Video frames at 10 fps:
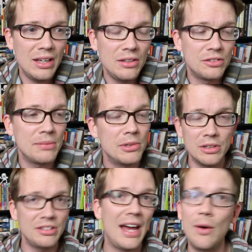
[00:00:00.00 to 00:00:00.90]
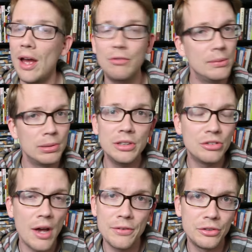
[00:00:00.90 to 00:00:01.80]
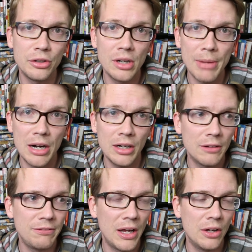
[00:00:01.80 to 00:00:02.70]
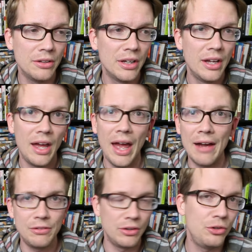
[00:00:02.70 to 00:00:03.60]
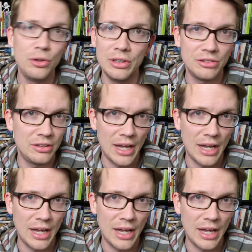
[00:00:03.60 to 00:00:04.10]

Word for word: is similar to how every police officer in America felt after the shootings in